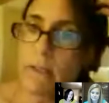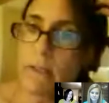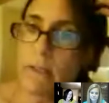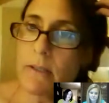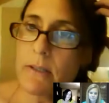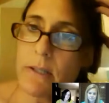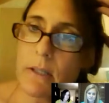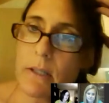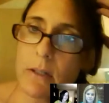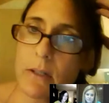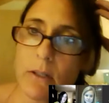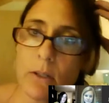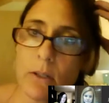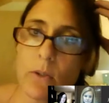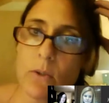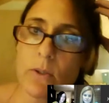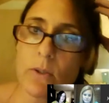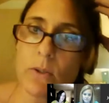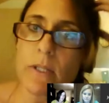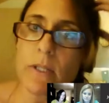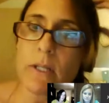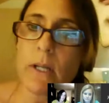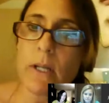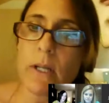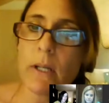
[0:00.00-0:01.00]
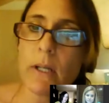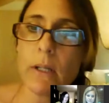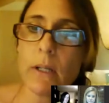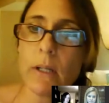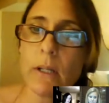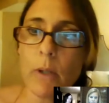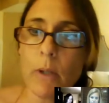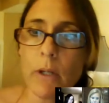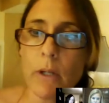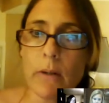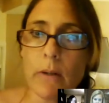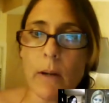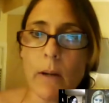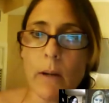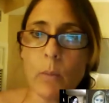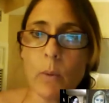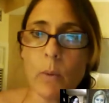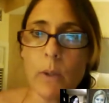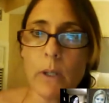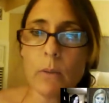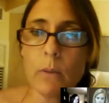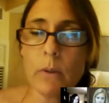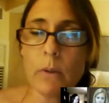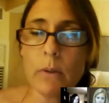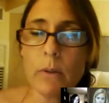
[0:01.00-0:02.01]
see in the notes anywhere that
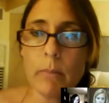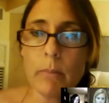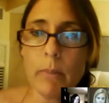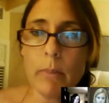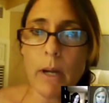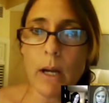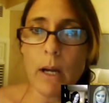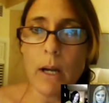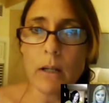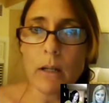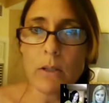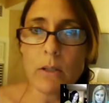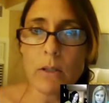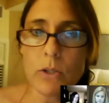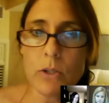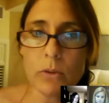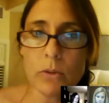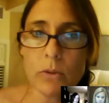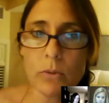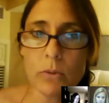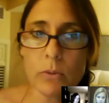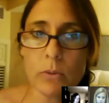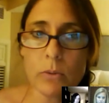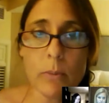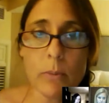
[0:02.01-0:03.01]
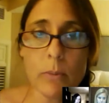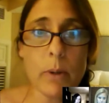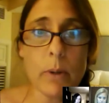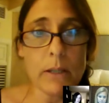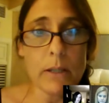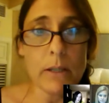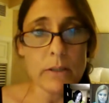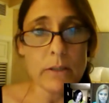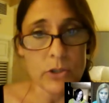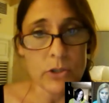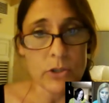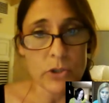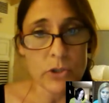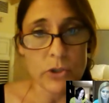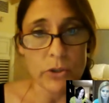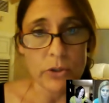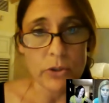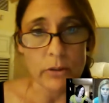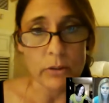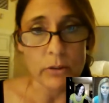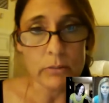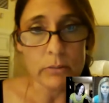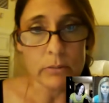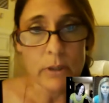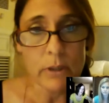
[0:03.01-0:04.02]
we went back to the
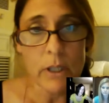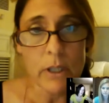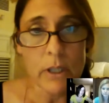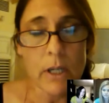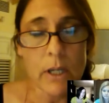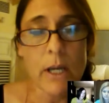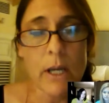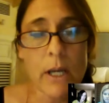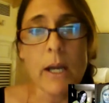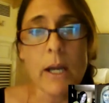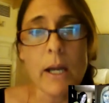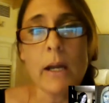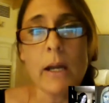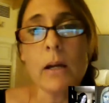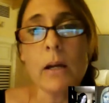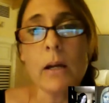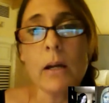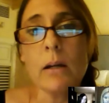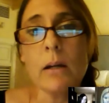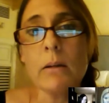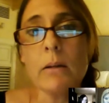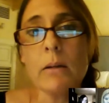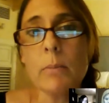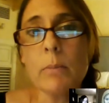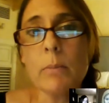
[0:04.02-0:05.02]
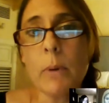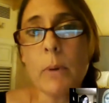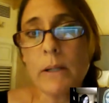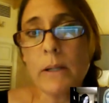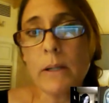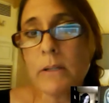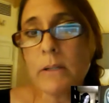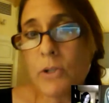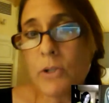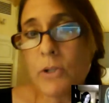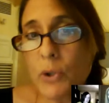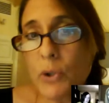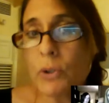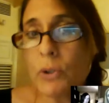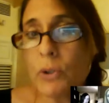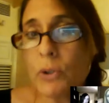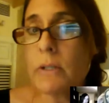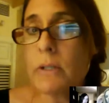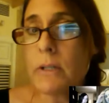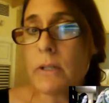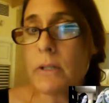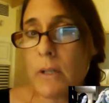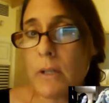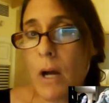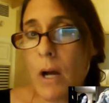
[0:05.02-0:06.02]
practitioner, and the practitioner
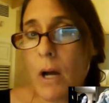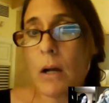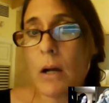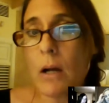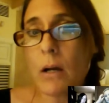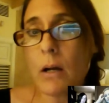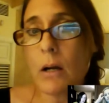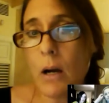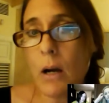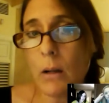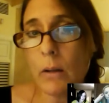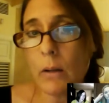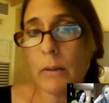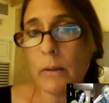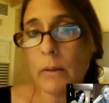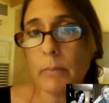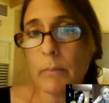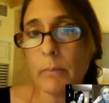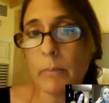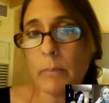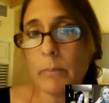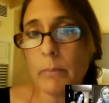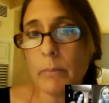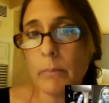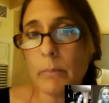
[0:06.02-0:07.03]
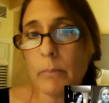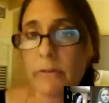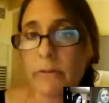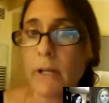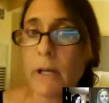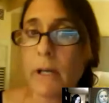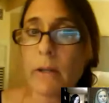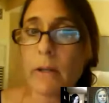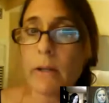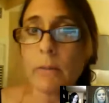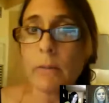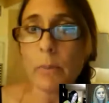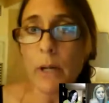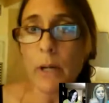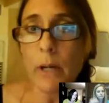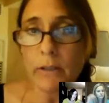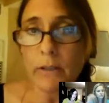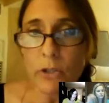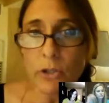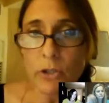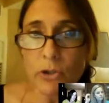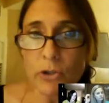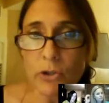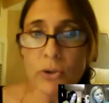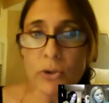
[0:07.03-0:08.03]
did not call it bed bugs. Now, the
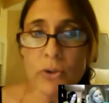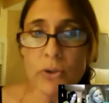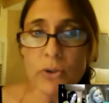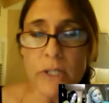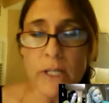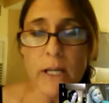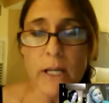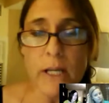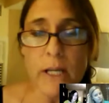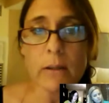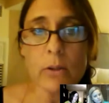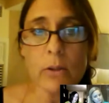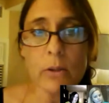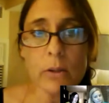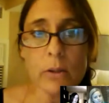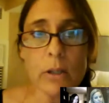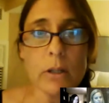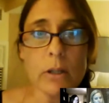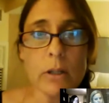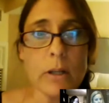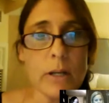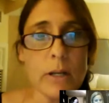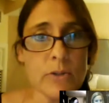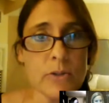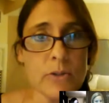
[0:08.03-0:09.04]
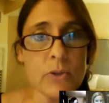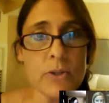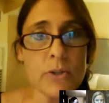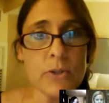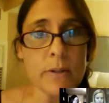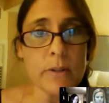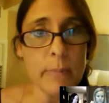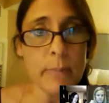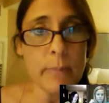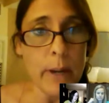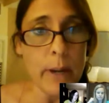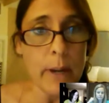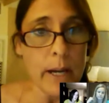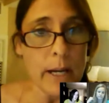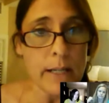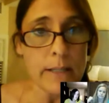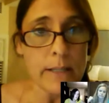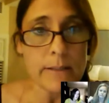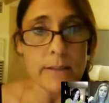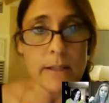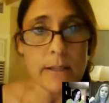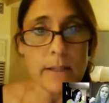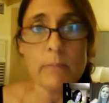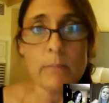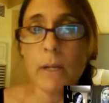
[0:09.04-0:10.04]
practitioners can look at clusters of bites
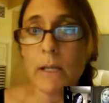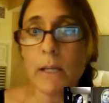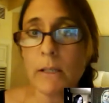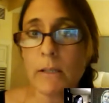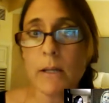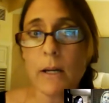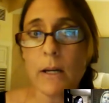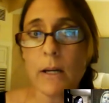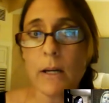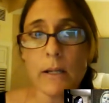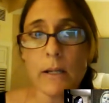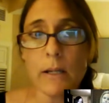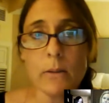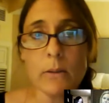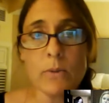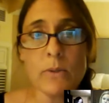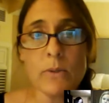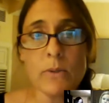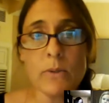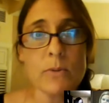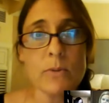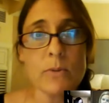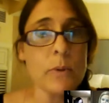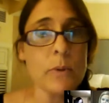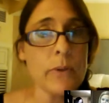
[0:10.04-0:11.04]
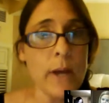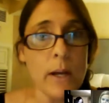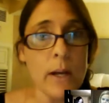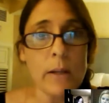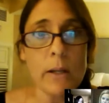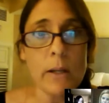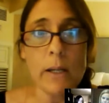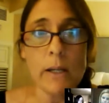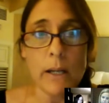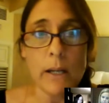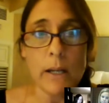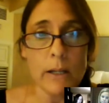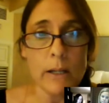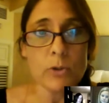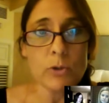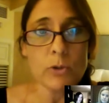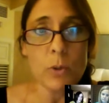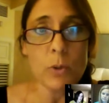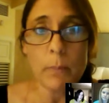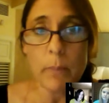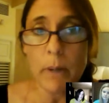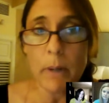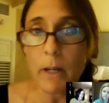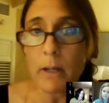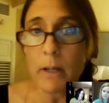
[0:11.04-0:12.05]
and make a diagnosis without an actual
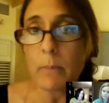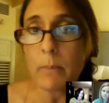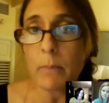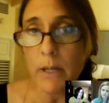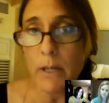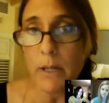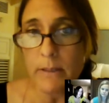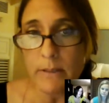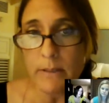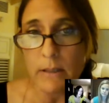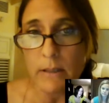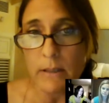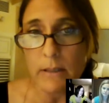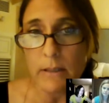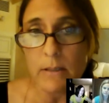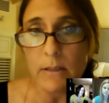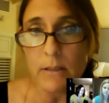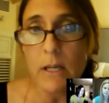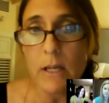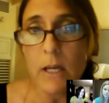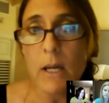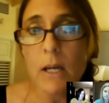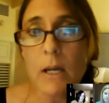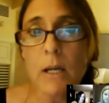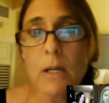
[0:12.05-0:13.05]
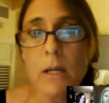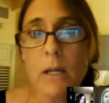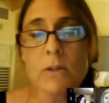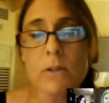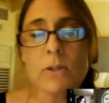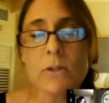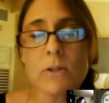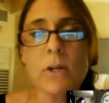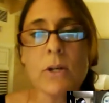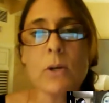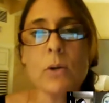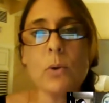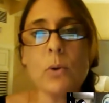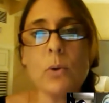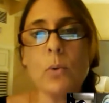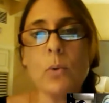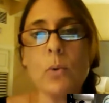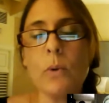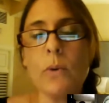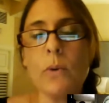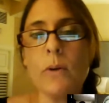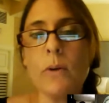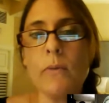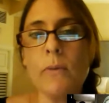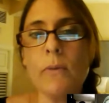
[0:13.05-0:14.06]
bug present. So
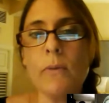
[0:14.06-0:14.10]
the